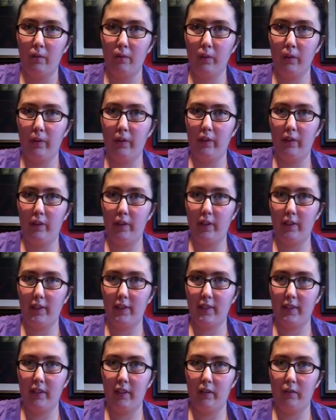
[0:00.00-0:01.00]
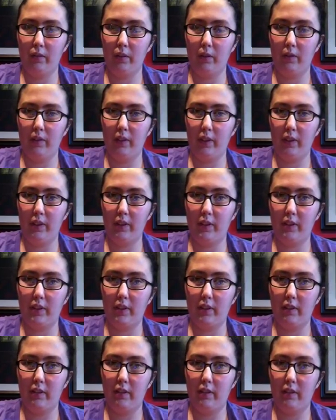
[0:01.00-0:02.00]
ruin this his
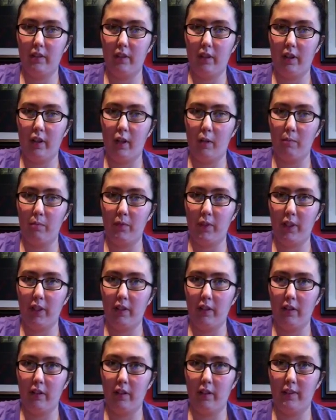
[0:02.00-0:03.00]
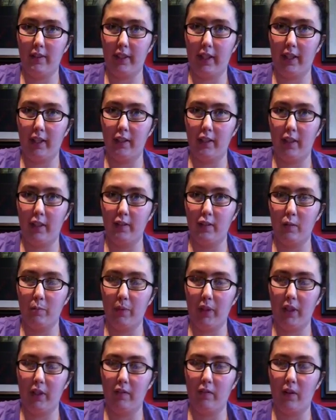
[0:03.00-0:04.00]
second chance of
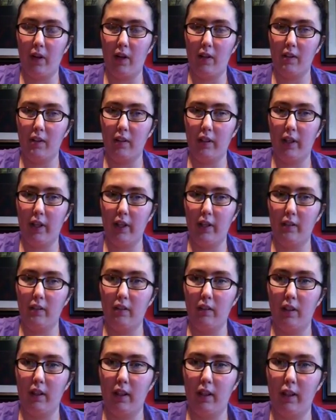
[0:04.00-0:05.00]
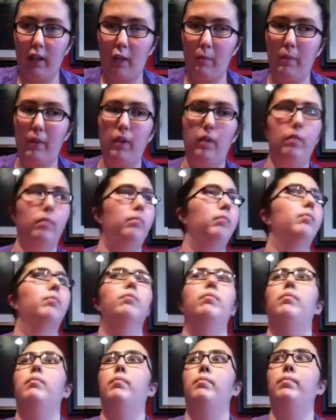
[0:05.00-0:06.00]
being a father again, like Emma.
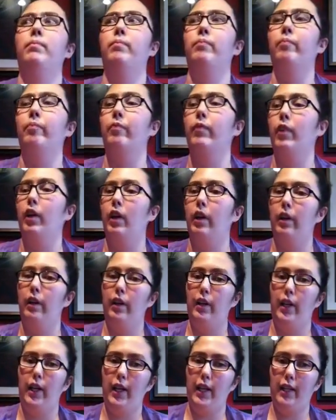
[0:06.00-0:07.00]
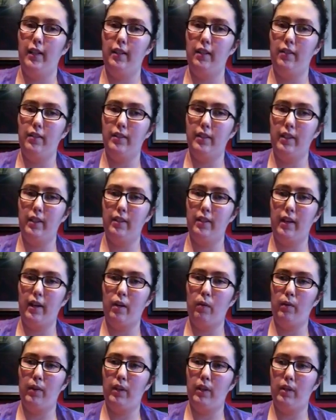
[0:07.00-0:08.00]
And you see
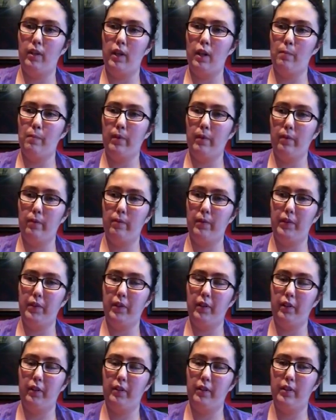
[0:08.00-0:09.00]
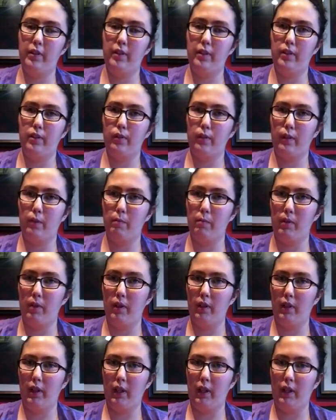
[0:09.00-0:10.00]
that when Emma returns to
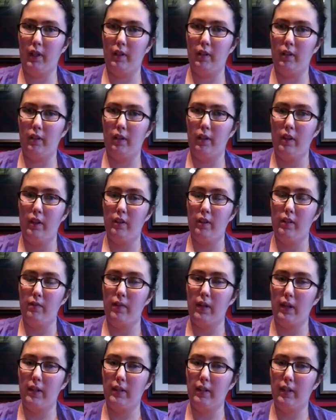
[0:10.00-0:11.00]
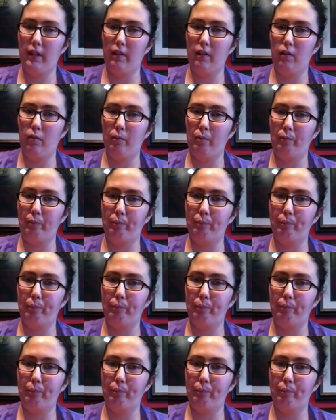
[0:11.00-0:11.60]
Storybrooke and they find out